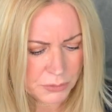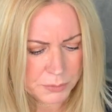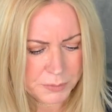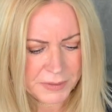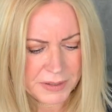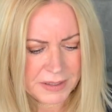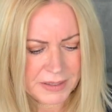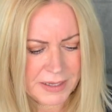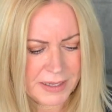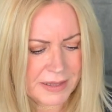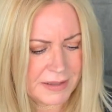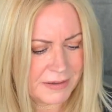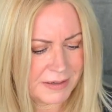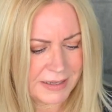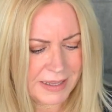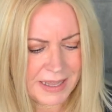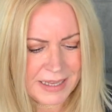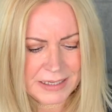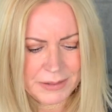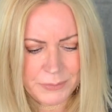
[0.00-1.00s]
But that,
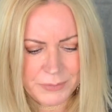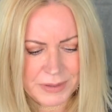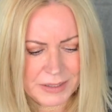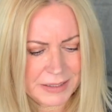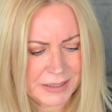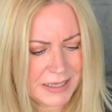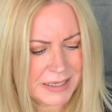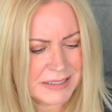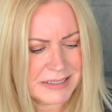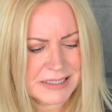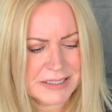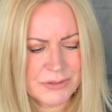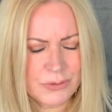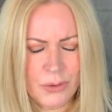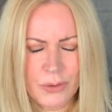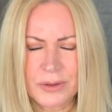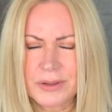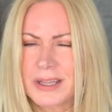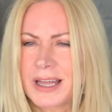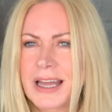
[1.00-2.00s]
anyway, it's
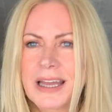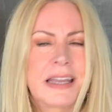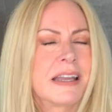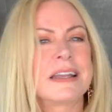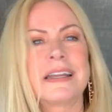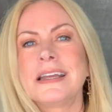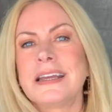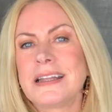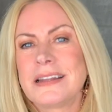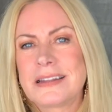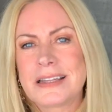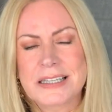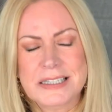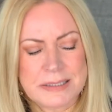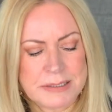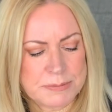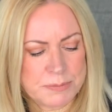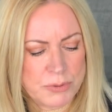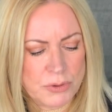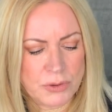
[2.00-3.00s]
not that great,
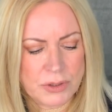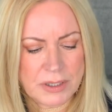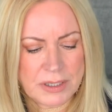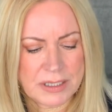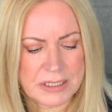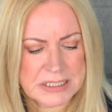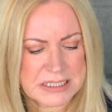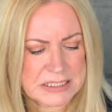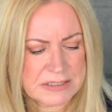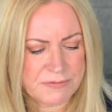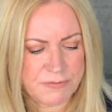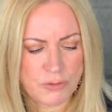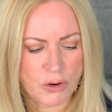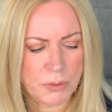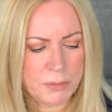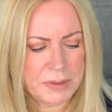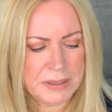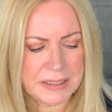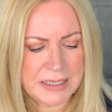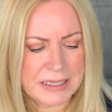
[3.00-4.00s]
this product that's
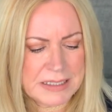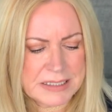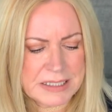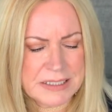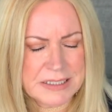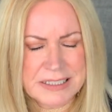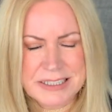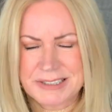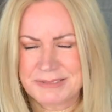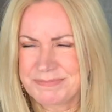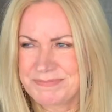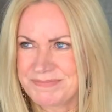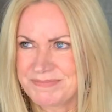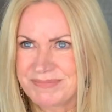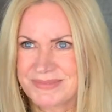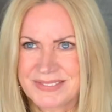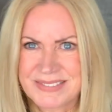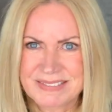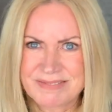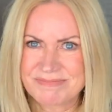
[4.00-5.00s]
formulated,
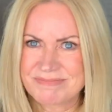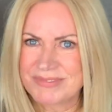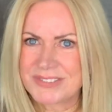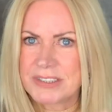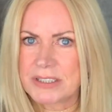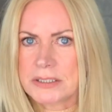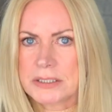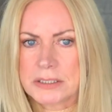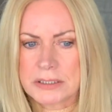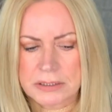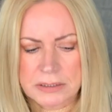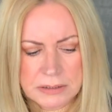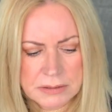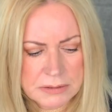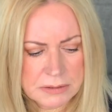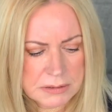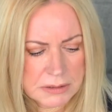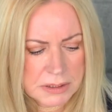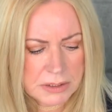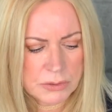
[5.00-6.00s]

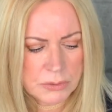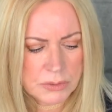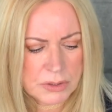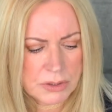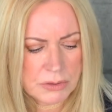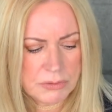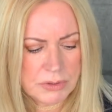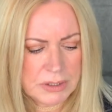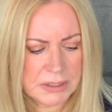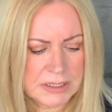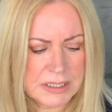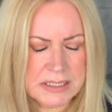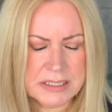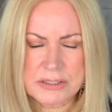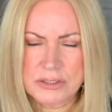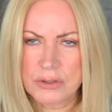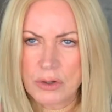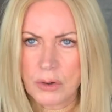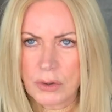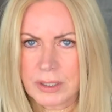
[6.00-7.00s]
you know, it really is
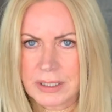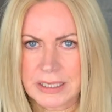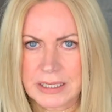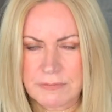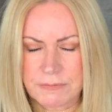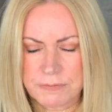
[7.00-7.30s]
not great